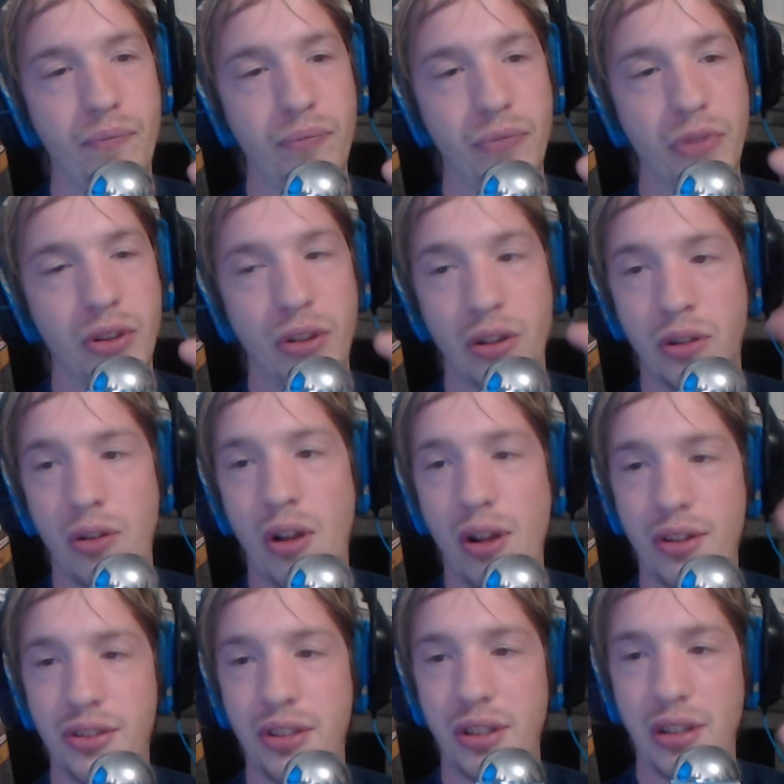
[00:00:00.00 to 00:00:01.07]
The
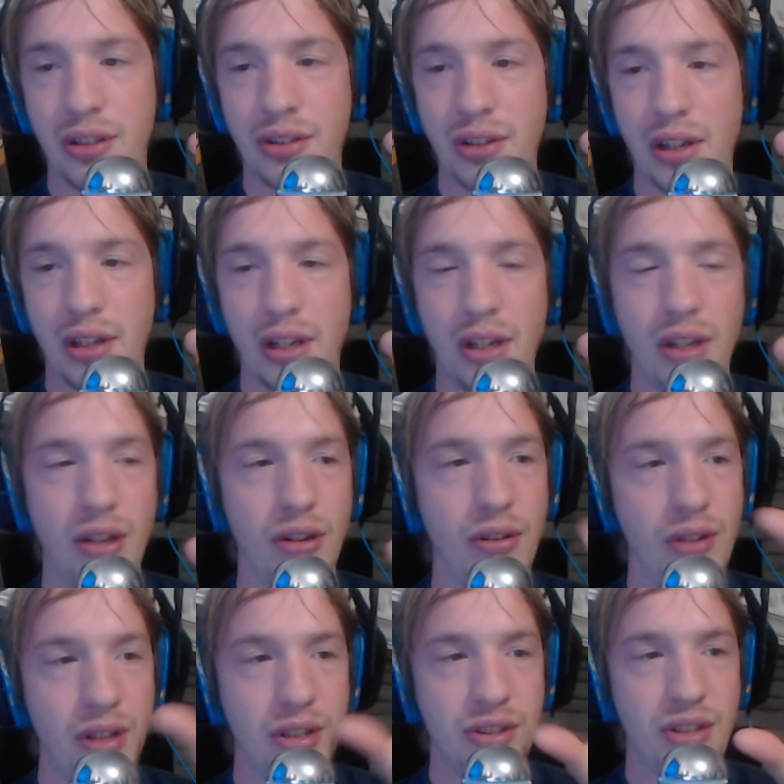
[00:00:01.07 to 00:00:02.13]
closet is like here,
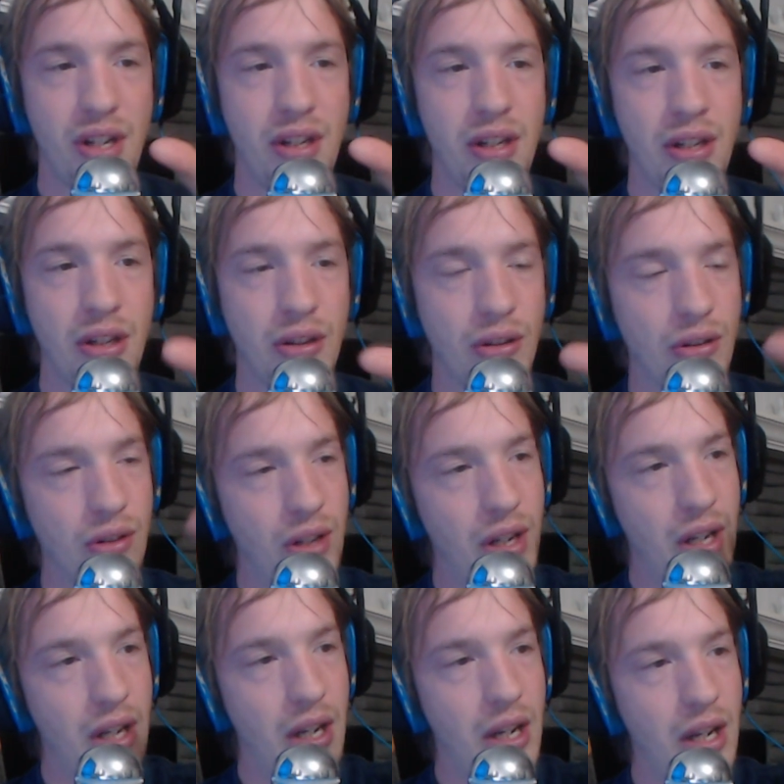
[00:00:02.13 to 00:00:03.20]
he's standing here,
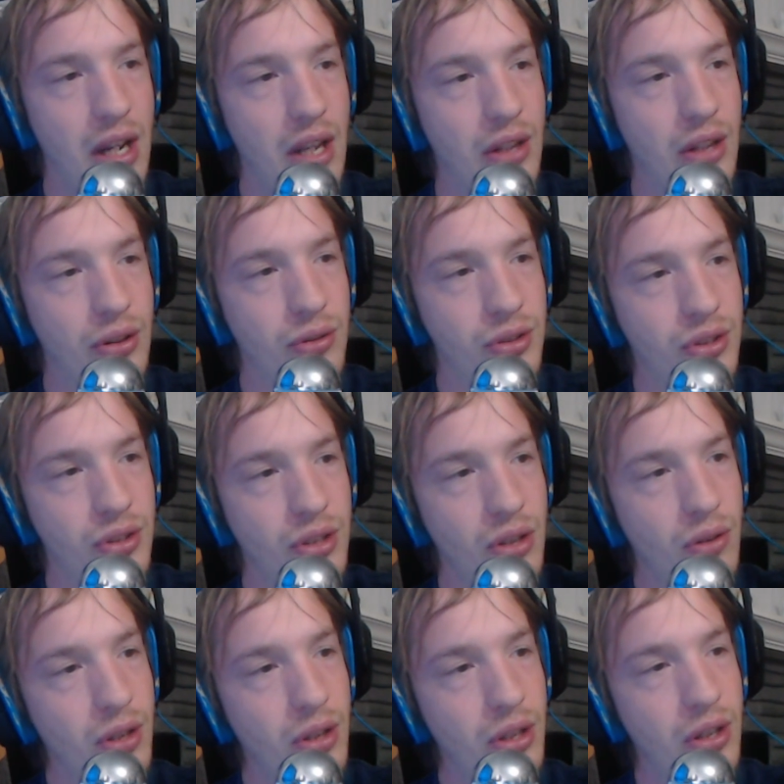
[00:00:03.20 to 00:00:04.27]
and the ghost
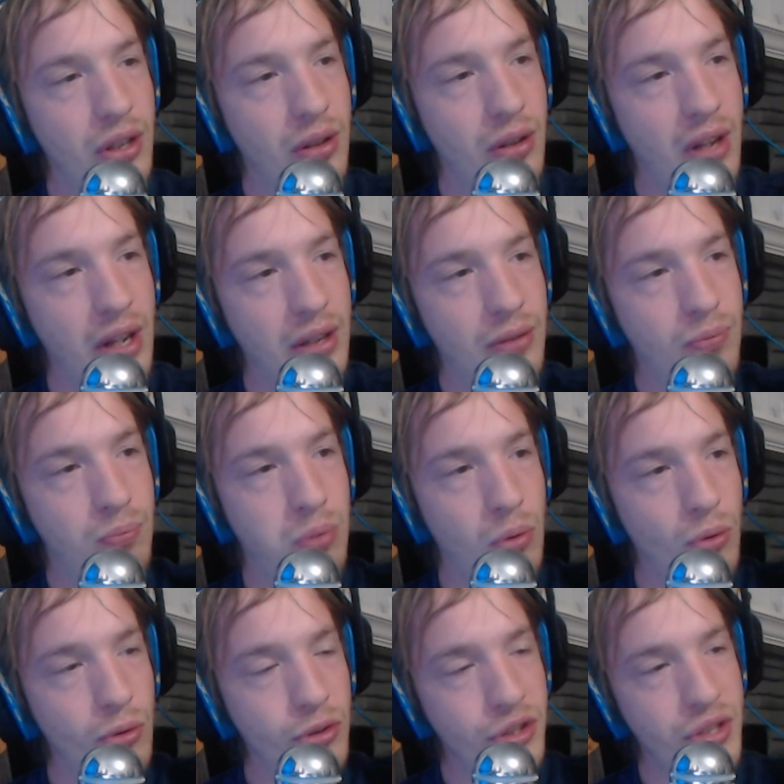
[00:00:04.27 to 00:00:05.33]
literally like
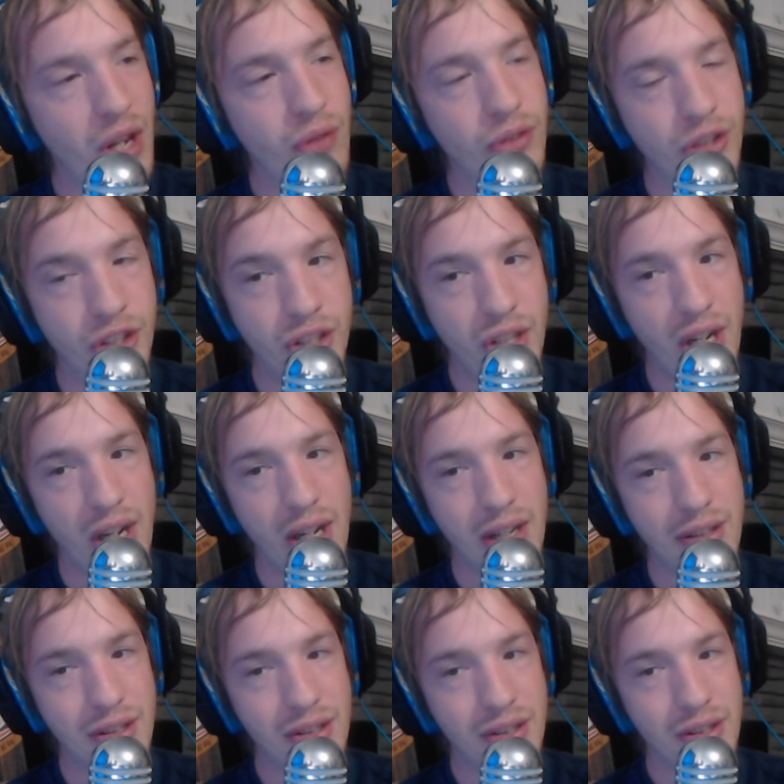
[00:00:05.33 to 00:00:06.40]
pulls down the
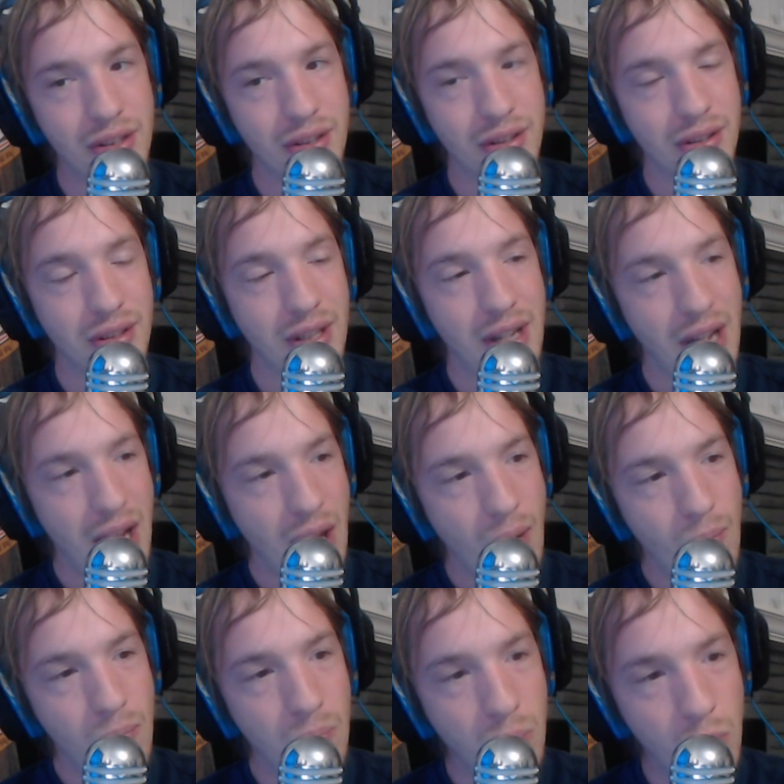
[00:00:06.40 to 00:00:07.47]
shades,
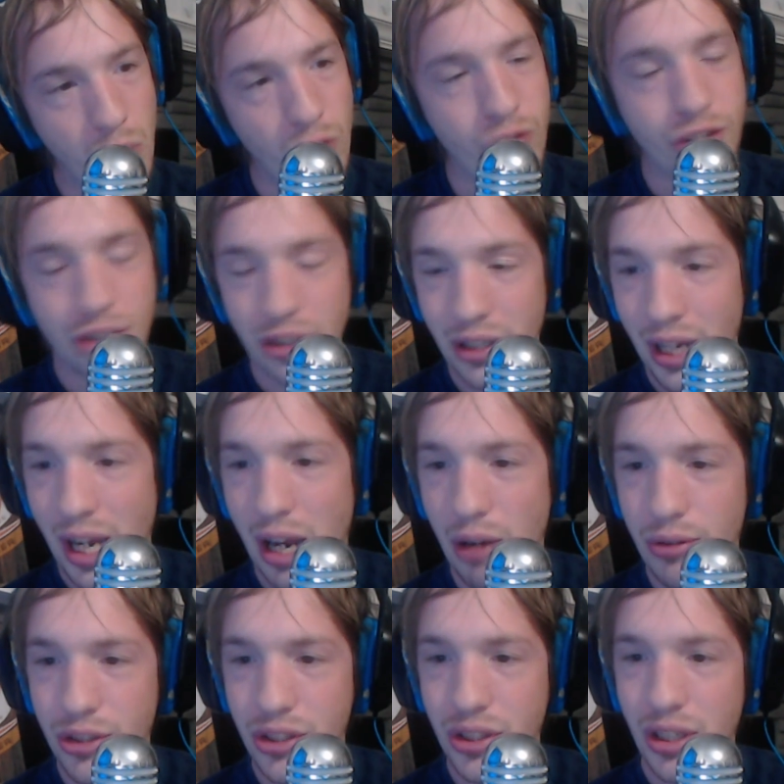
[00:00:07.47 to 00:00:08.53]
moves the
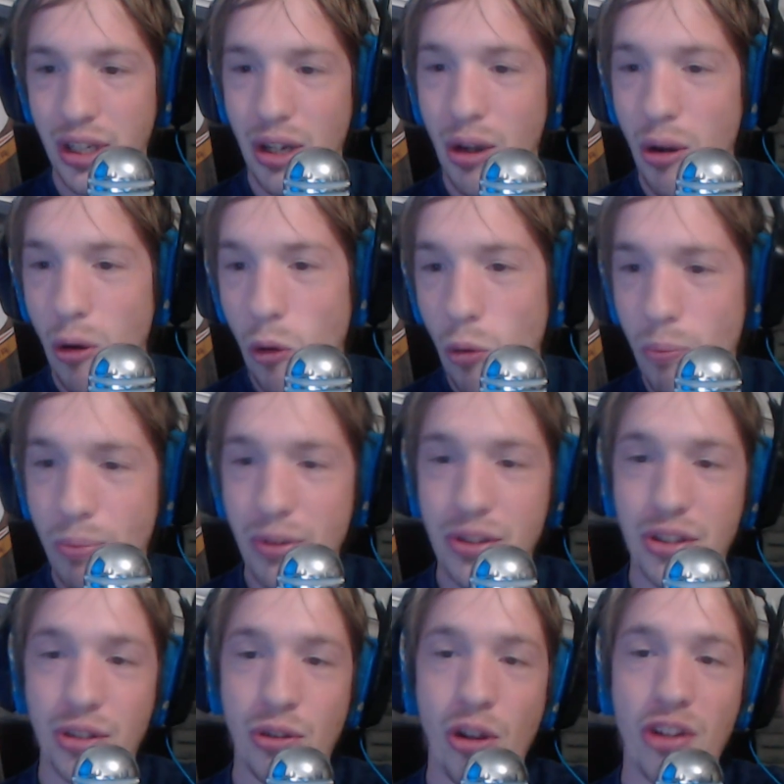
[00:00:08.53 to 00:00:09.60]
couch, opens
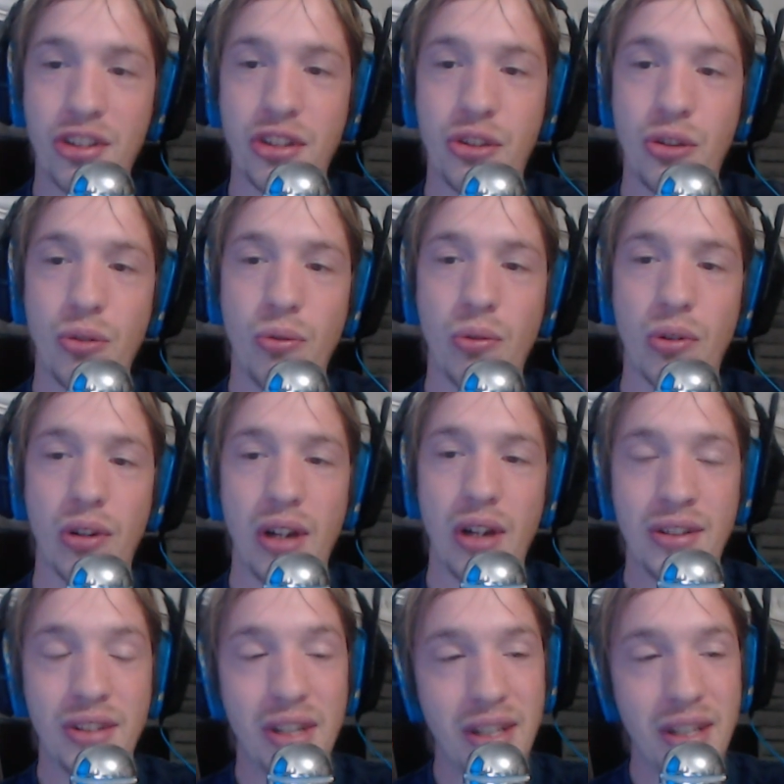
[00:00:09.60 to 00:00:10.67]
the closet door.
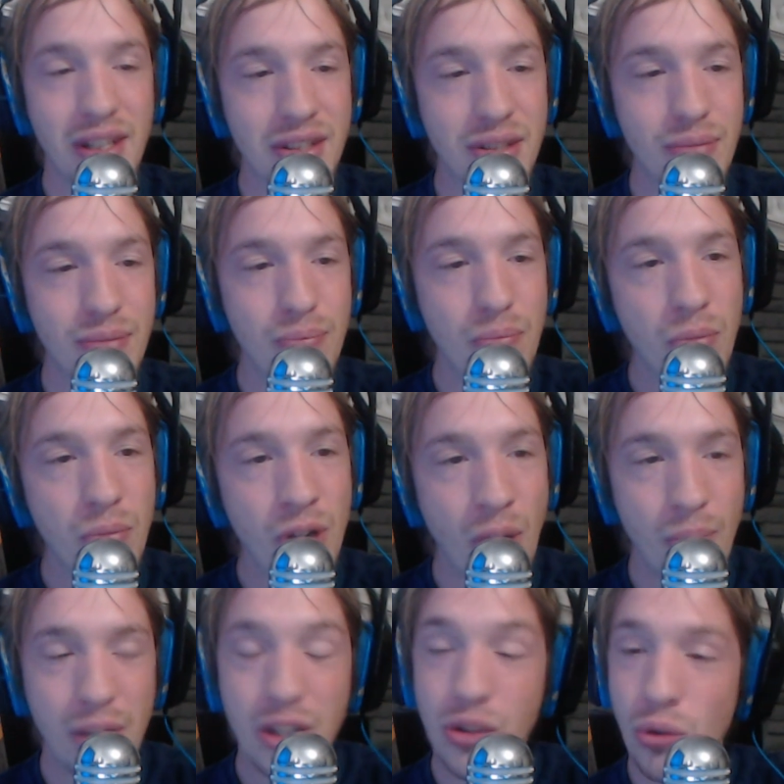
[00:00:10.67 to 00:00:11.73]
It's like it's
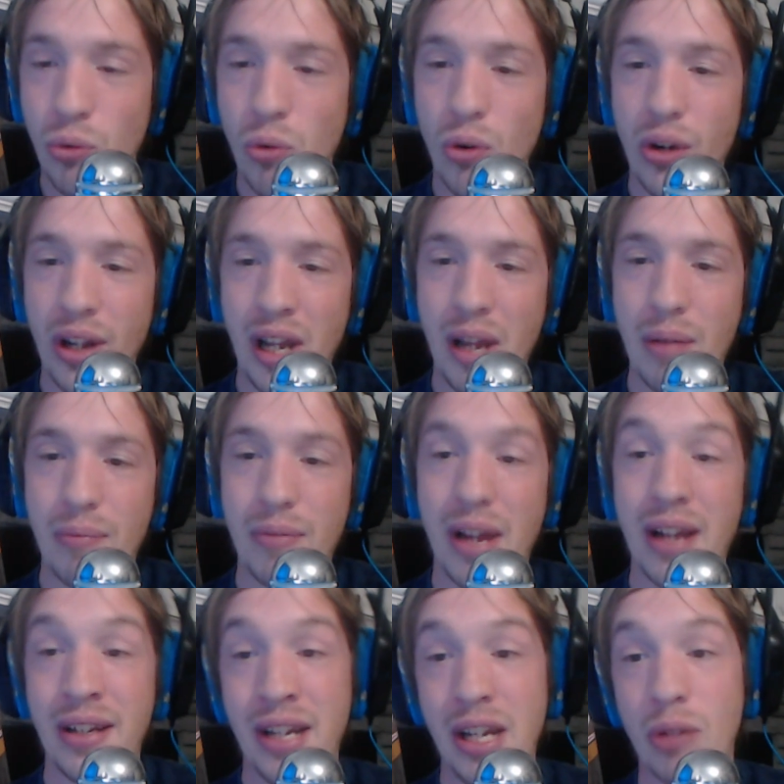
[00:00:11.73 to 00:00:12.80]
coming toward him,
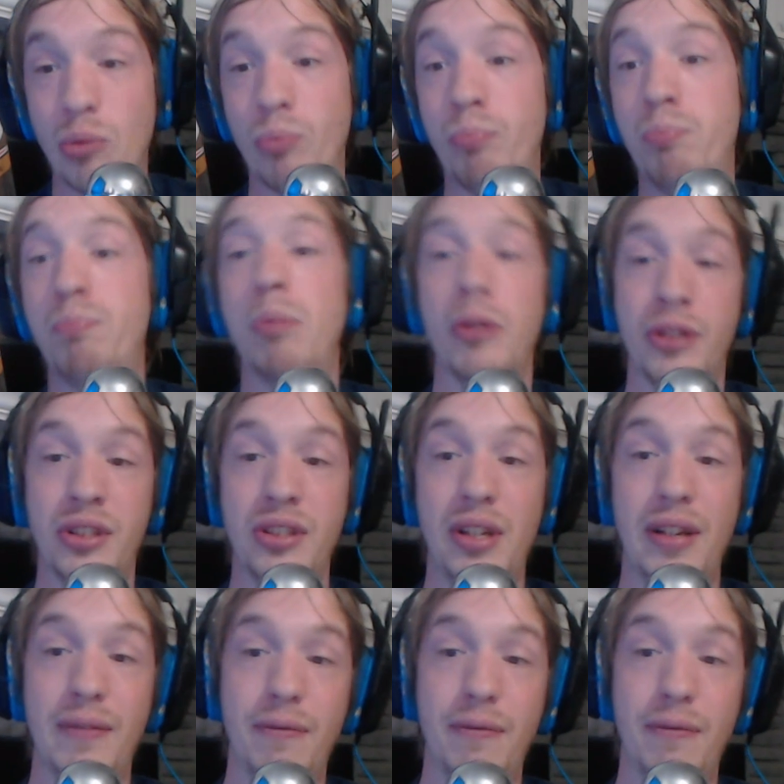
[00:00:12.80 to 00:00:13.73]
and he books it.